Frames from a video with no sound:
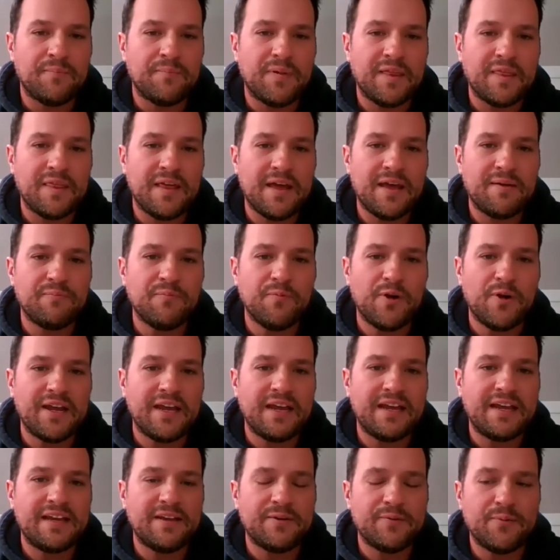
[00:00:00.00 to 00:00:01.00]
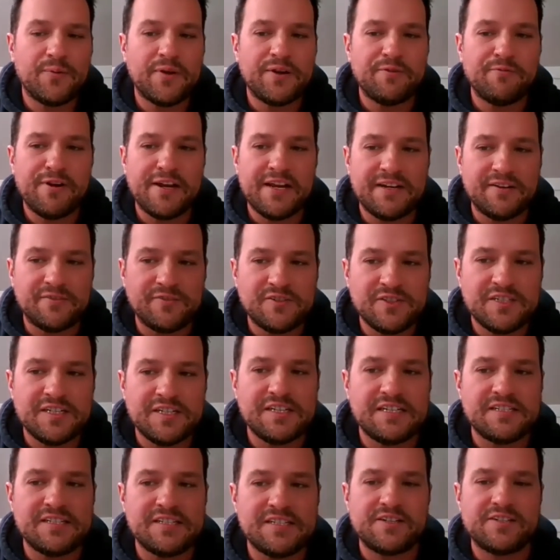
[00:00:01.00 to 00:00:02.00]
But then we read of
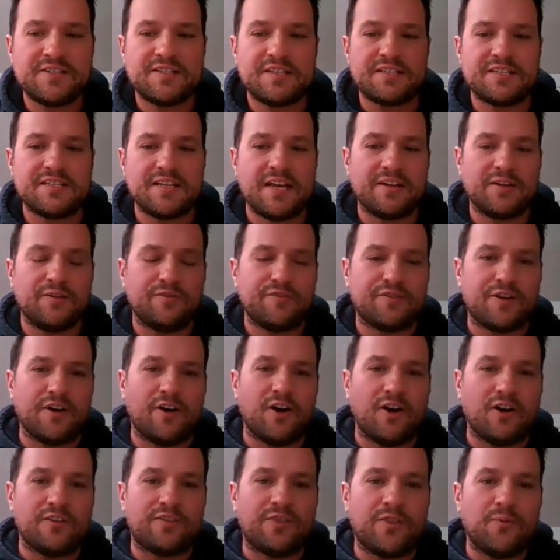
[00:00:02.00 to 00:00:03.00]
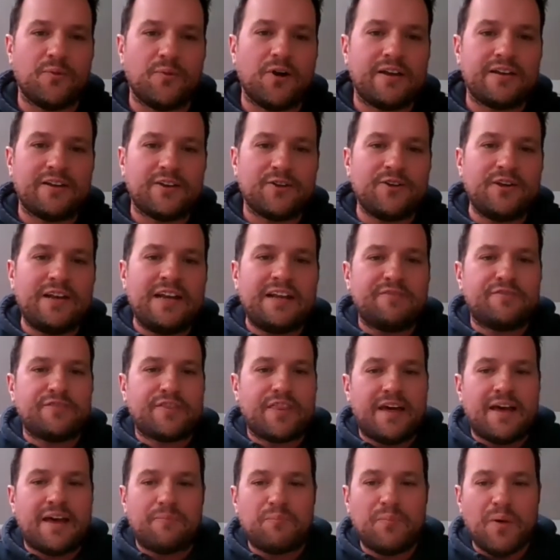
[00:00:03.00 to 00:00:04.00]
Jesus, the Son of God, the one who
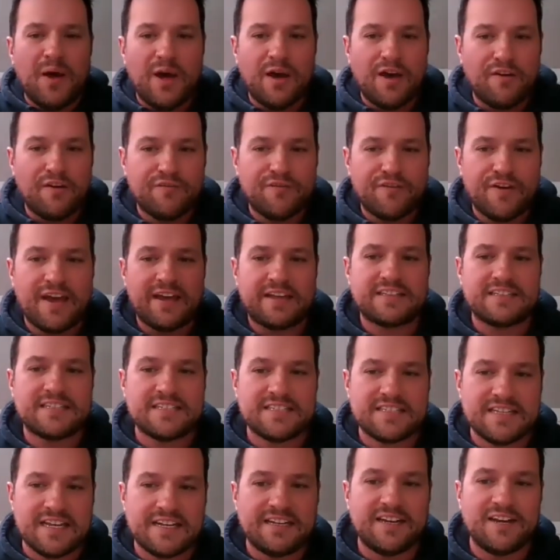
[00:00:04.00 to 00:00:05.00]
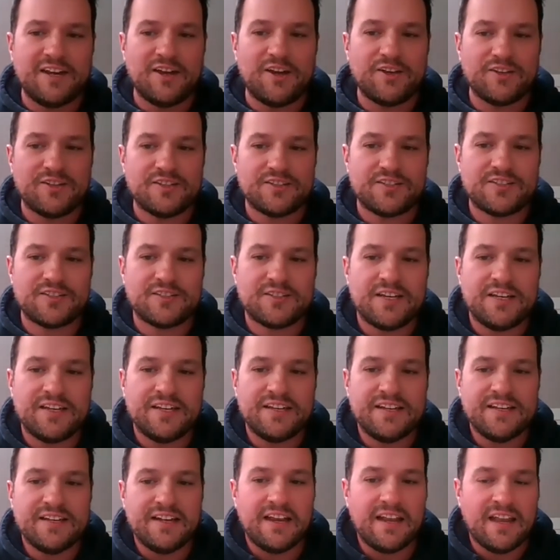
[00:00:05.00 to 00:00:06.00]
lived that perfect, sinless
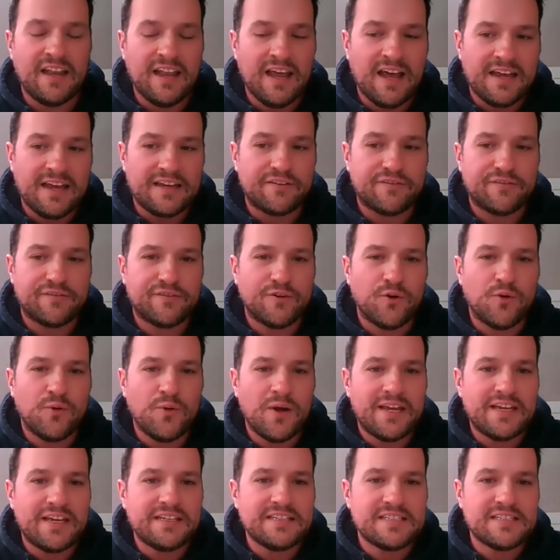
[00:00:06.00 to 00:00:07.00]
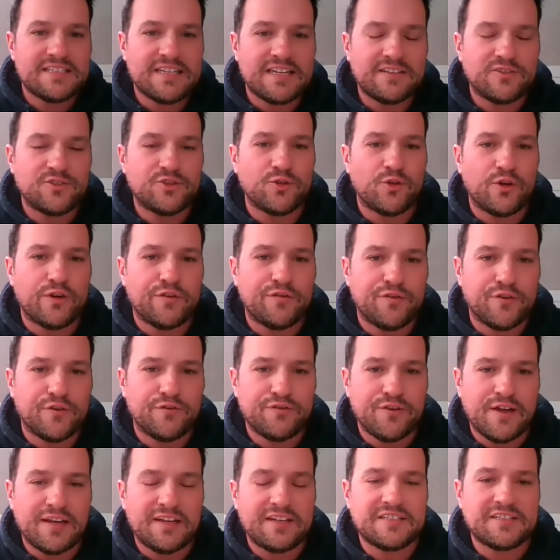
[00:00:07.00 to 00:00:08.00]
life, always in joyful
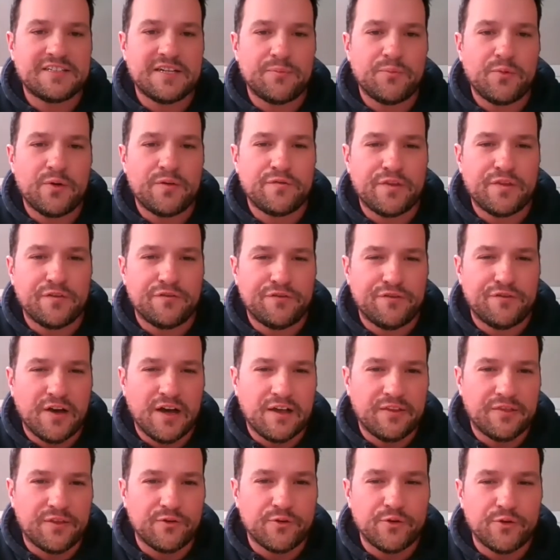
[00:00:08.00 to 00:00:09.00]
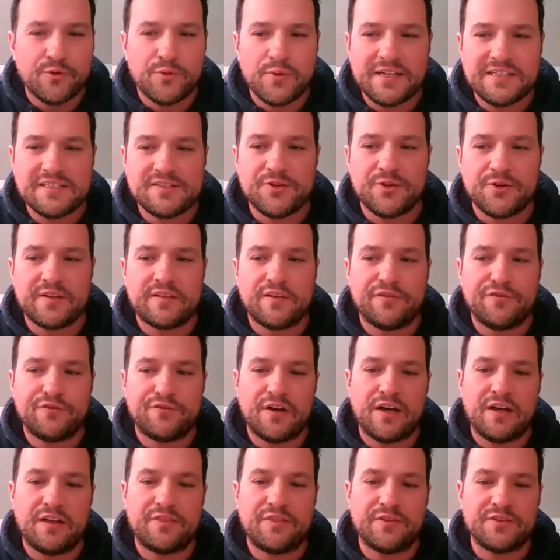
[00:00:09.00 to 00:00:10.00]
fellowship with the Father, always doing the
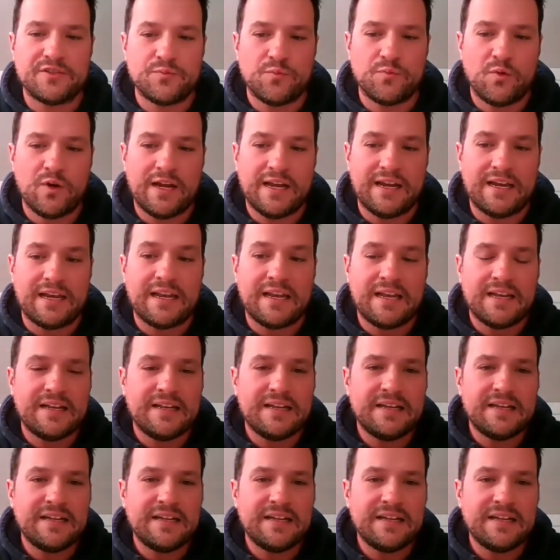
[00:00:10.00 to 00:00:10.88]
Father's will.